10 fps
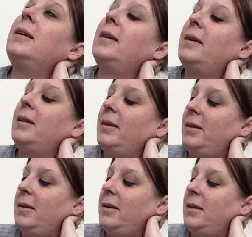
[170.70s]

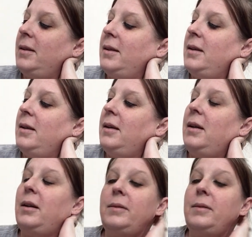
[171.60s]
Nobody speaks.